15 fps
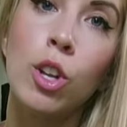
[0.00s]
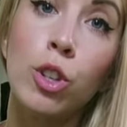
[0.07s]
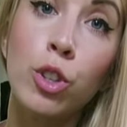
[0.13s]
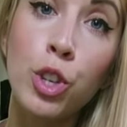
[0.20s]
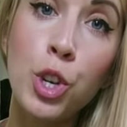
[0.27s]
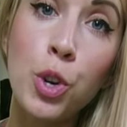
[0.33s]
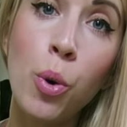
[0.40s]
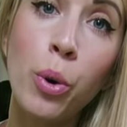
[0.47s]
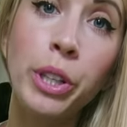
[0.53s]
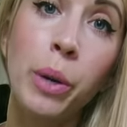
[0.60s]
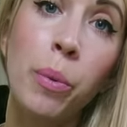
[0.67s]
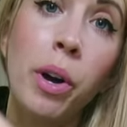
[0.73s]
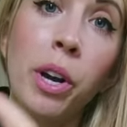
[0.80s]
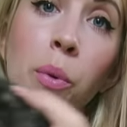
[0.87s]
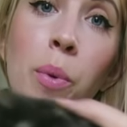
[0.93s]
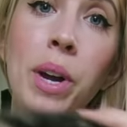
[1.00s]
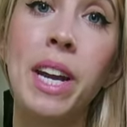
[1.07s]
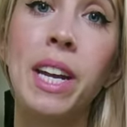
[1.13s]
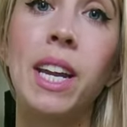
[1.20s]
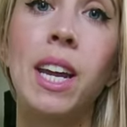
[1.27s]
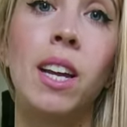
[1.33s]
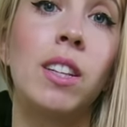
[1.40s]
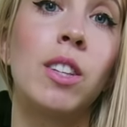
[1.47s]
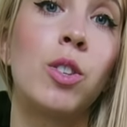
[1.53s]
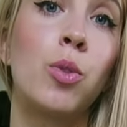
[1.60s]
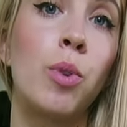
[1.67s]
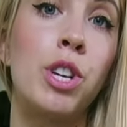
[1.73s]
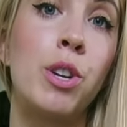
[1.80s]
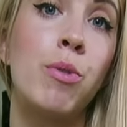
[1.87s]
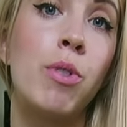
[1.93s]
So you only want to wean kittens
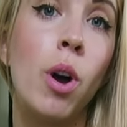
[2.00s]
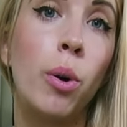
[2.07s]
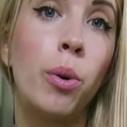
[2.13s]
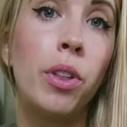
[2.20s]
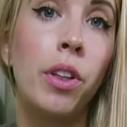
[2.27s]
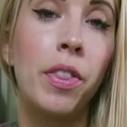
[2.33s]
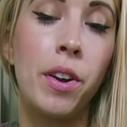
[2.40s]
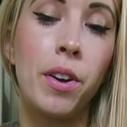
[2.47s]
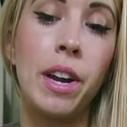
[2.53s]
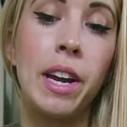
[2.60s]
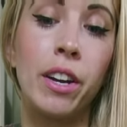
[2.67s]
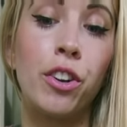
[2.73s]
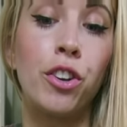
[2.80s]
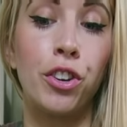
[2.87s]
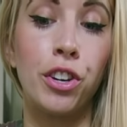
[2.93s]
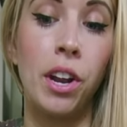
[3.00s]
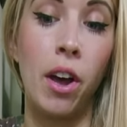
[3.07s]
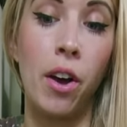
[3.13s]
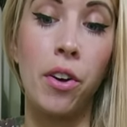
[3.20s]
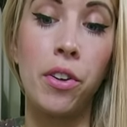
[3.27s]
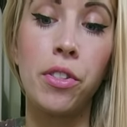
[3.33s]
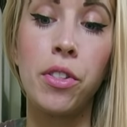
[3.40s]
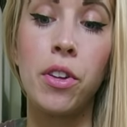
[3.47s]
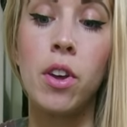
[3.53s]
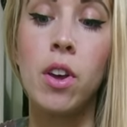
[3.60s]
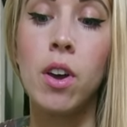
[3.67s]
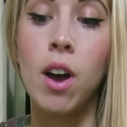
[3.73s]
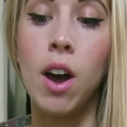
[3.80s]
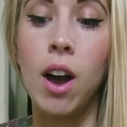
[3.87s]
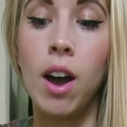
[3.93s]
when you know that they're in good health.
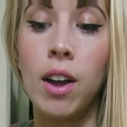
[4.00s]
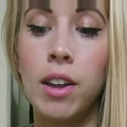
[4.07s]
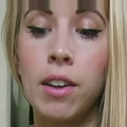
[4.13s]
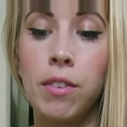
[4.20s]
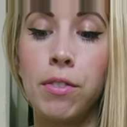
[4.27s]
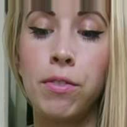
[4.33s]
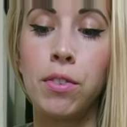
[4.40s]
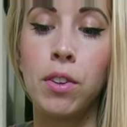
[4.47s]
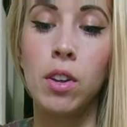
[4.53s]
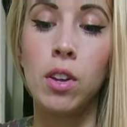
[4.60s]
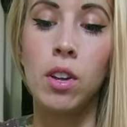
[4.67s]
If